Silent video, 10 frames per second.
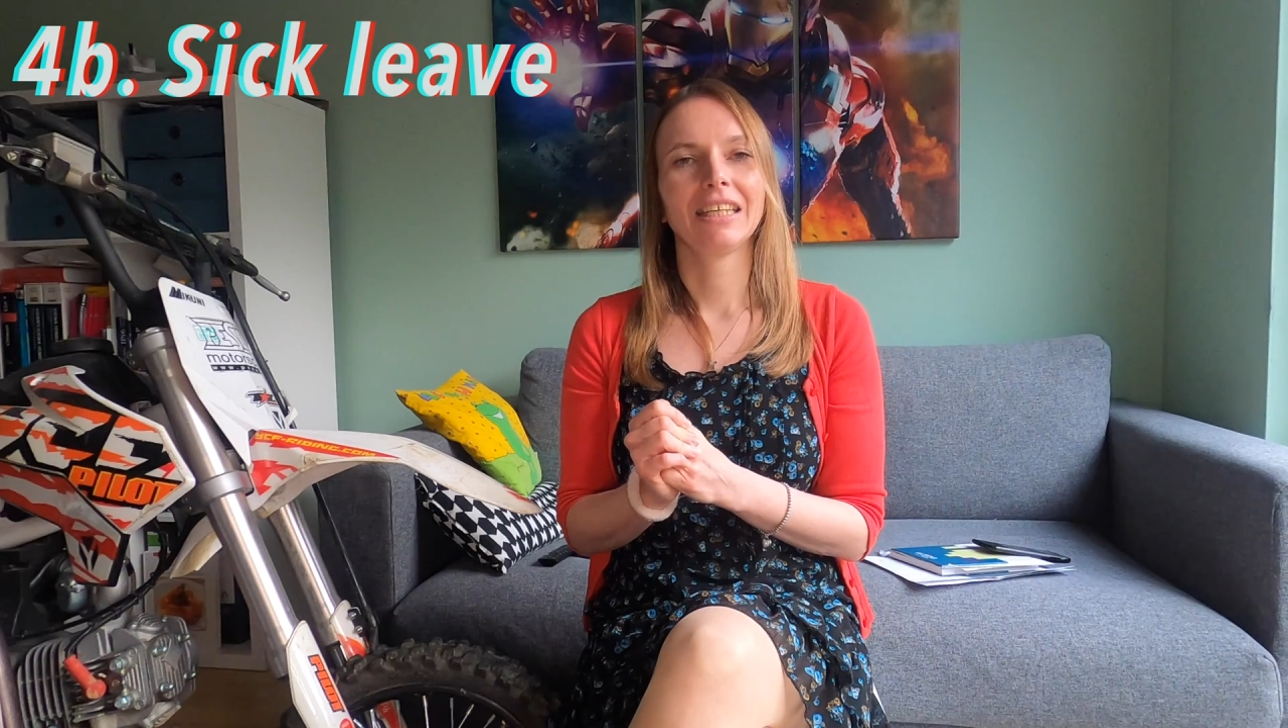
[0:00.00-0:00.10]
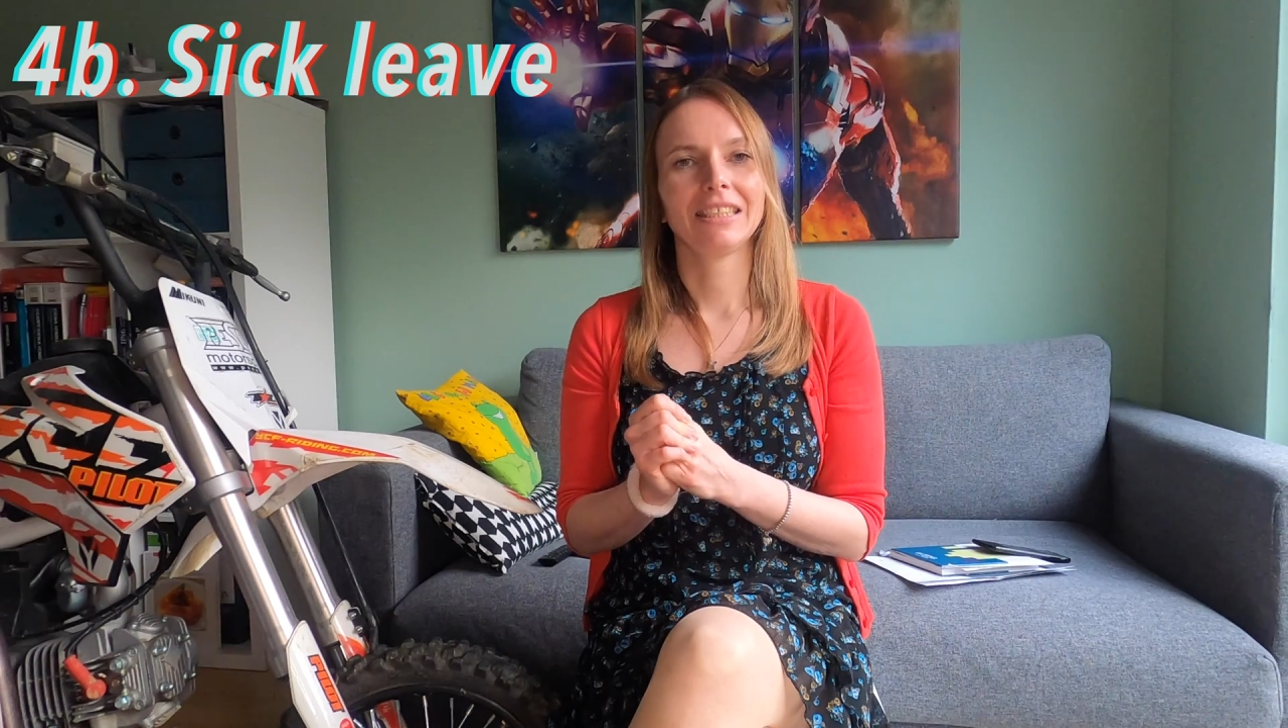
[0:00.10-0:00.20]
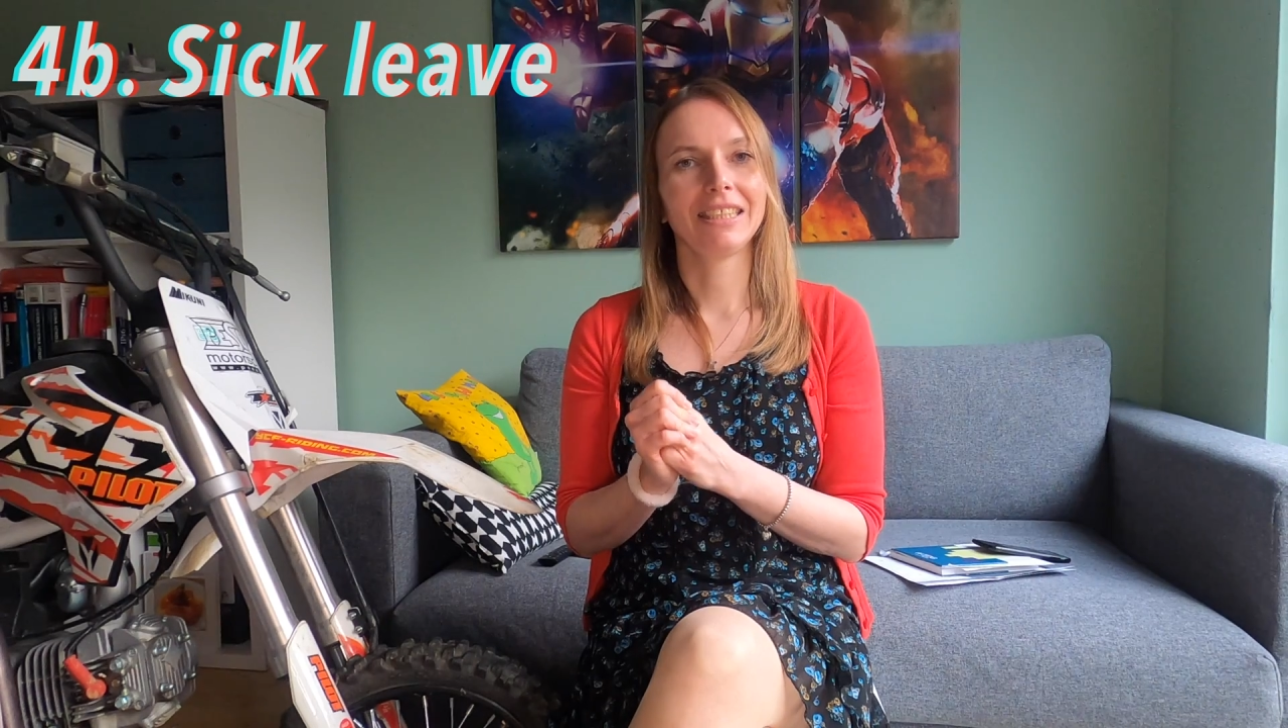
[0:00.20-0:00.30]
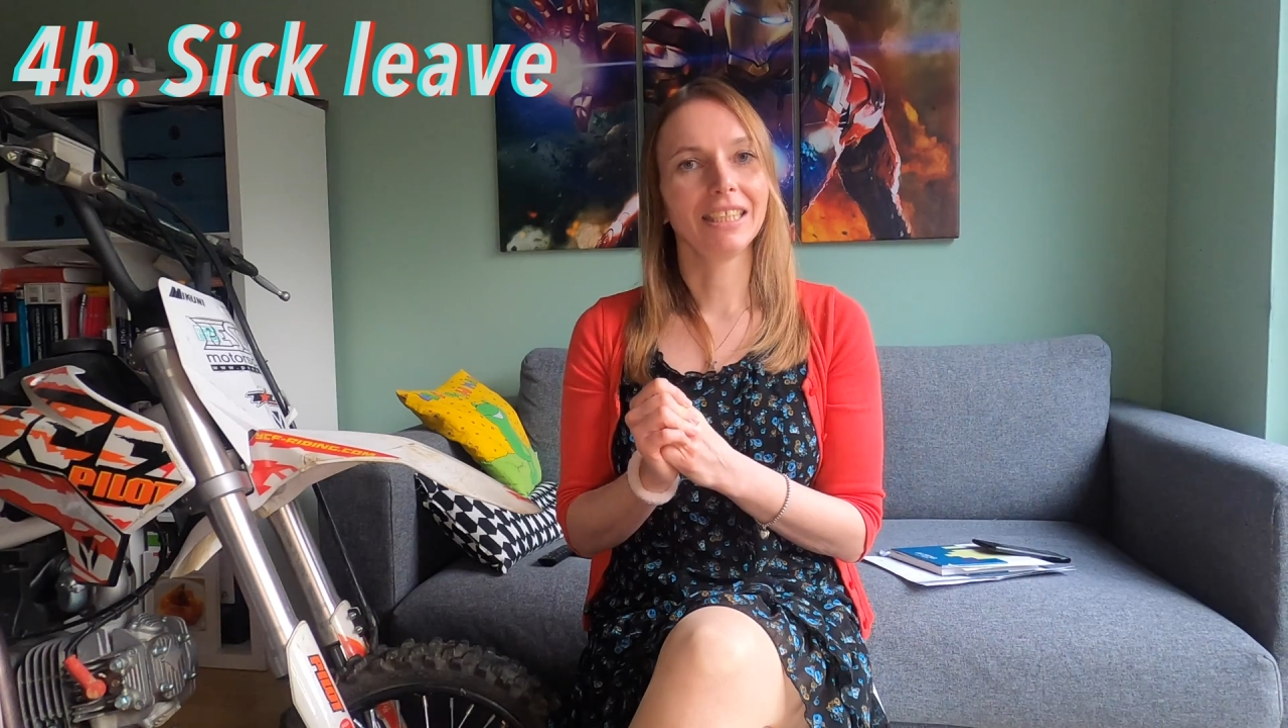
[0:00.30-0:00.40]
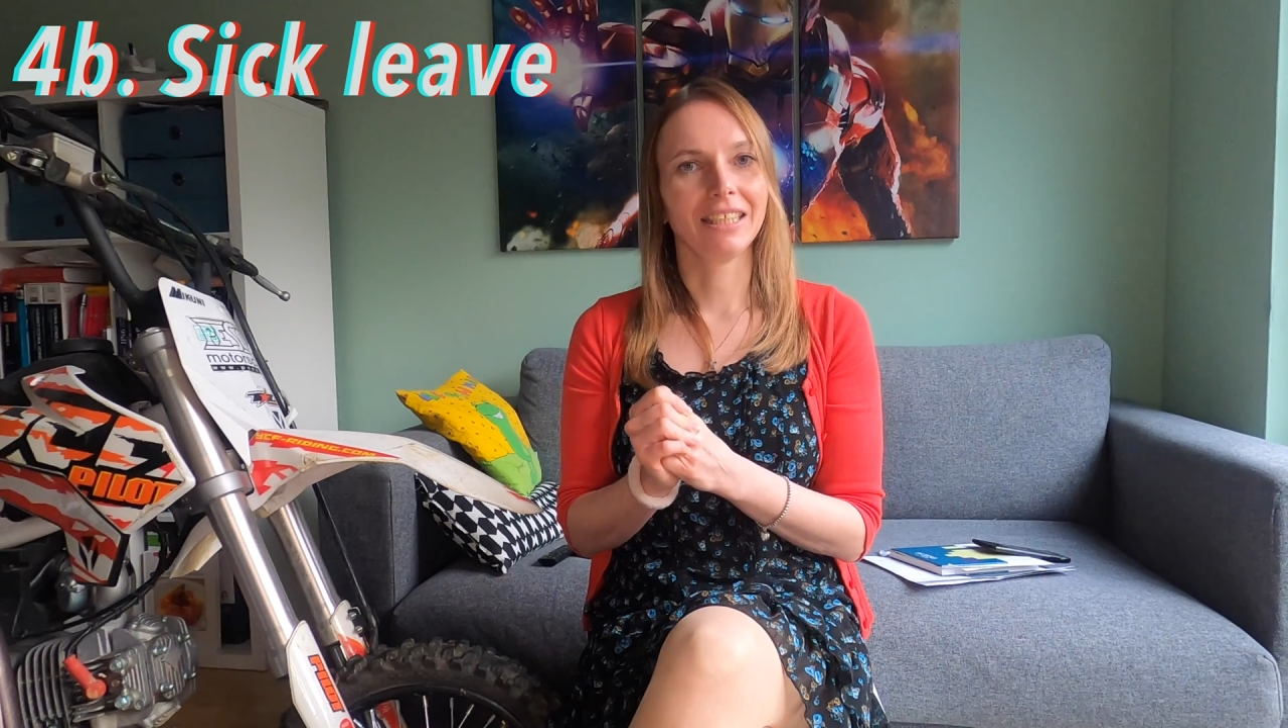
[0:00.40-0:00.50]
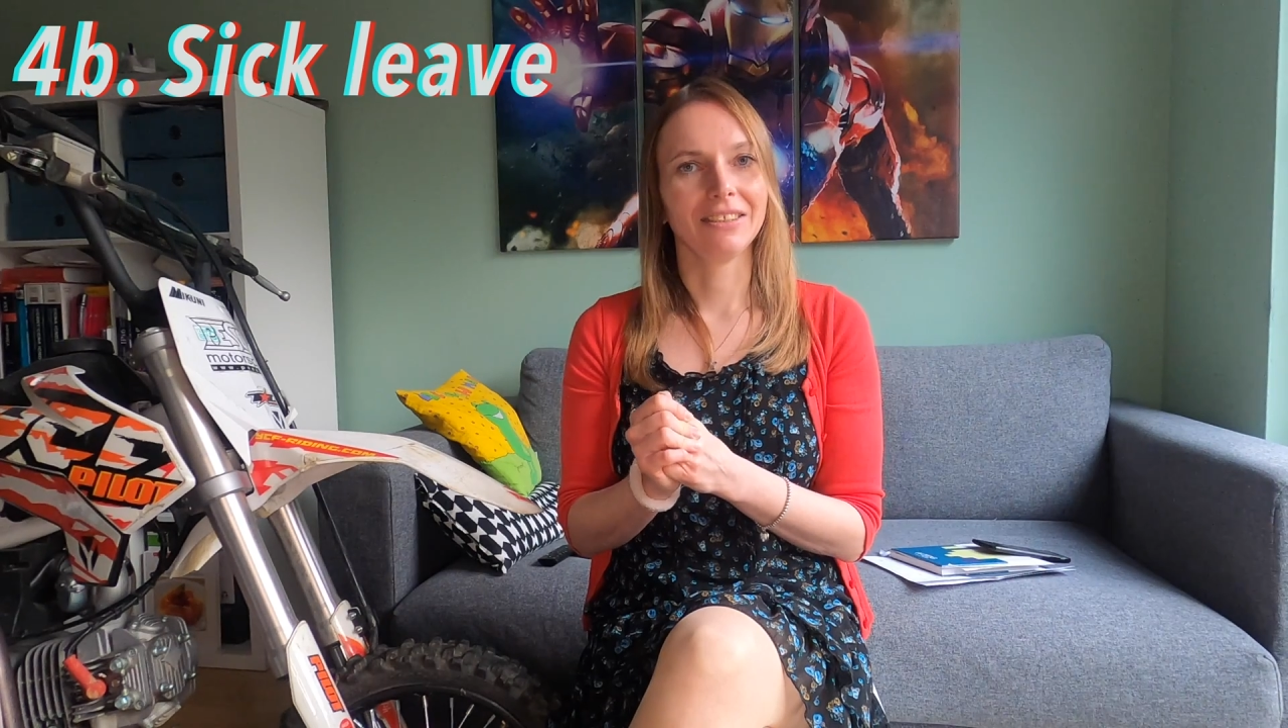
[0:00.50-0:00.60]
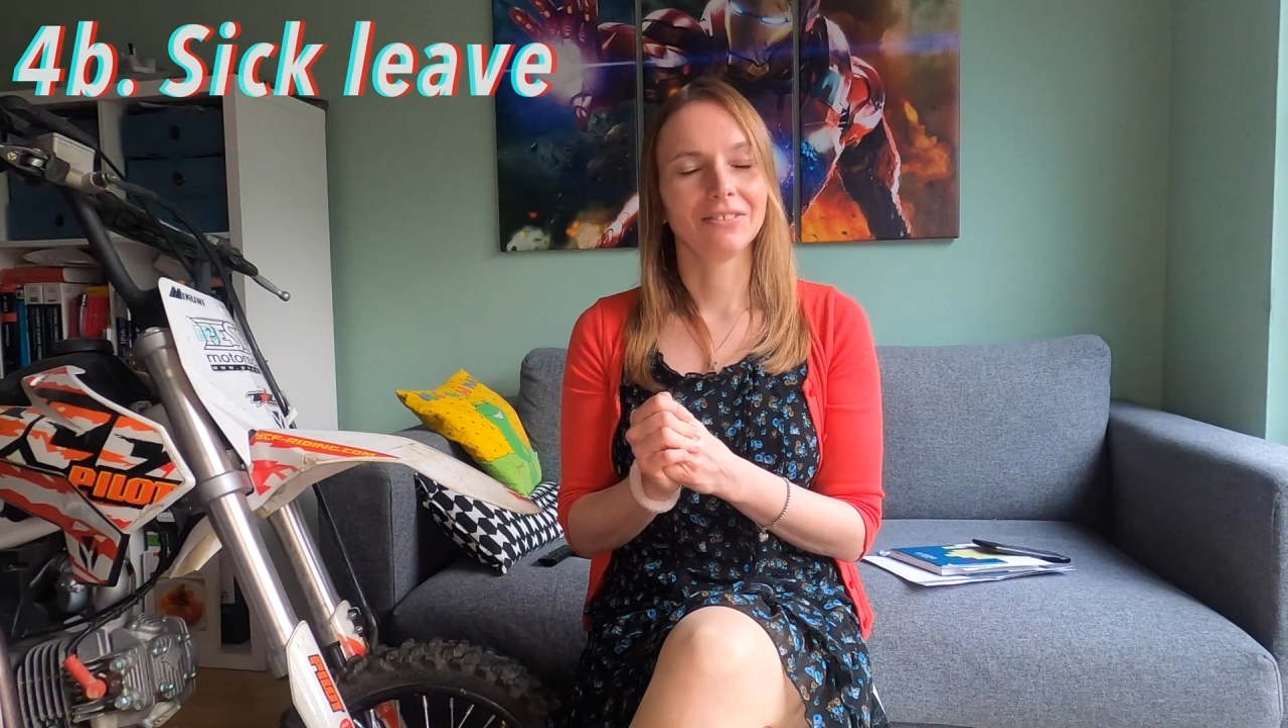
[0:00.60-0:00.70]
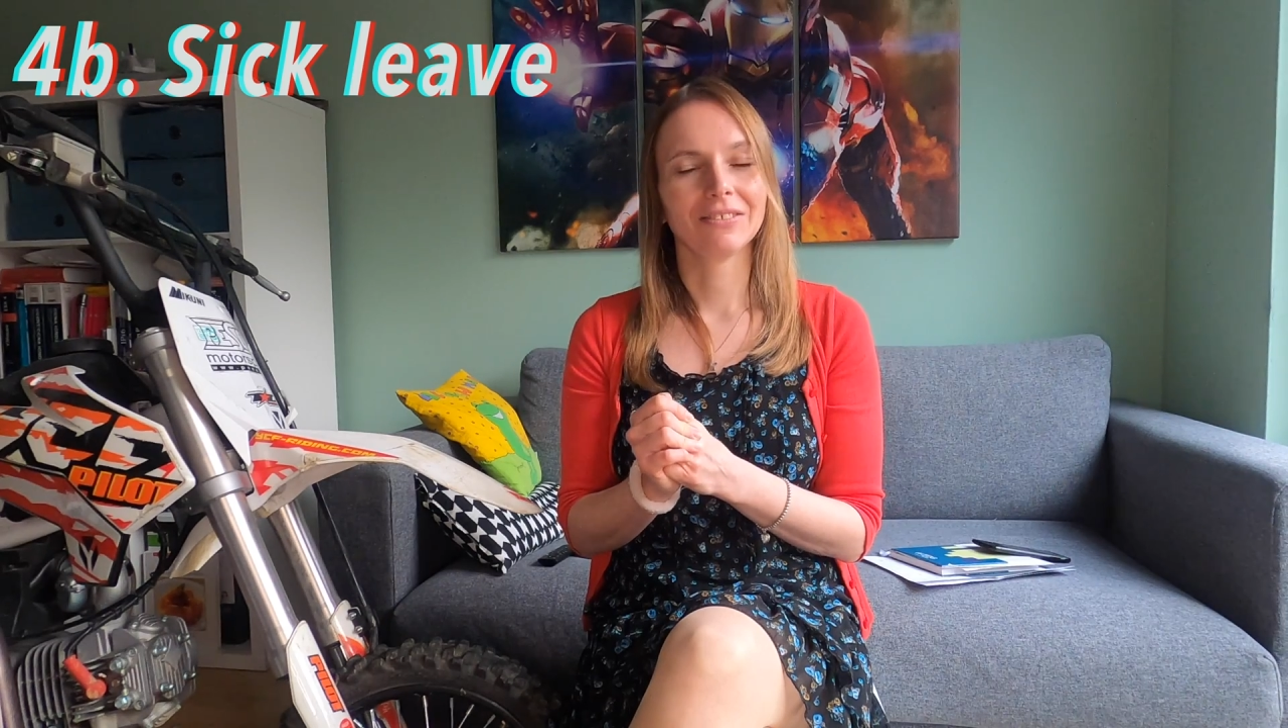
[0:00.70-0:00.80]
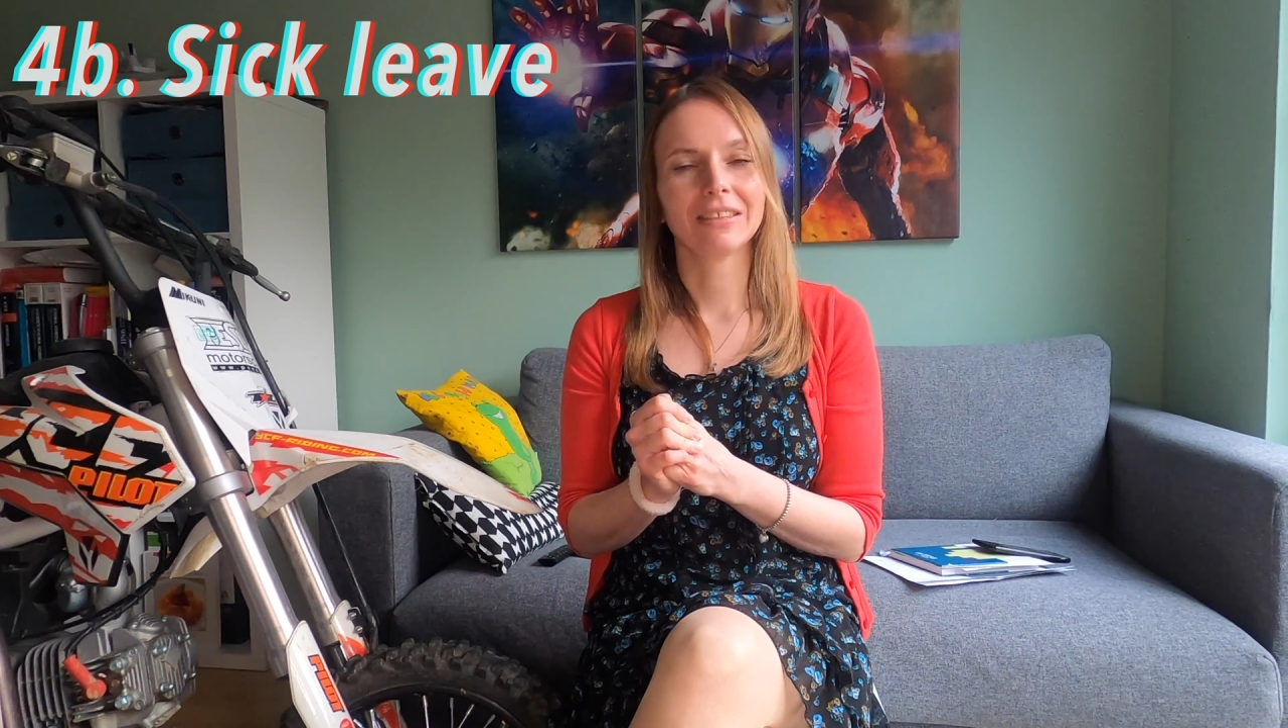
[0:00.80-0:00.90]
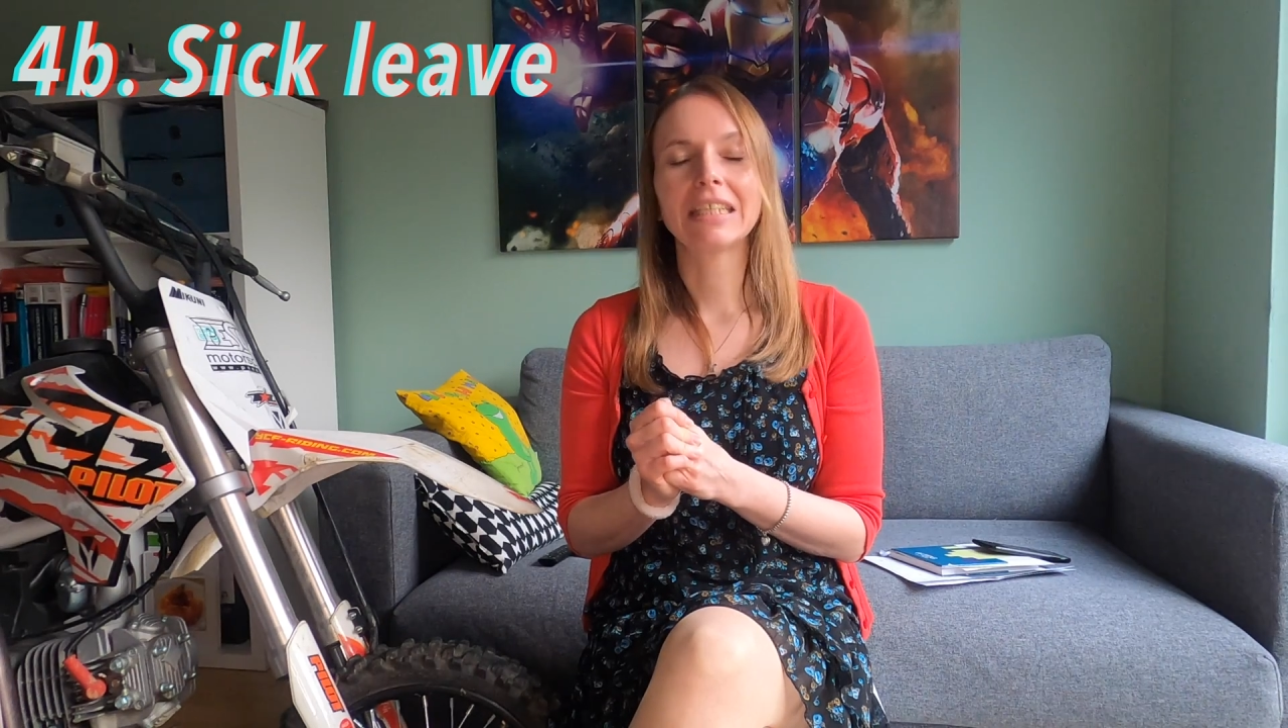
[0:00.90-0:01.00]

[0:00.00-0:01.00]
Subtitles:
sick leave.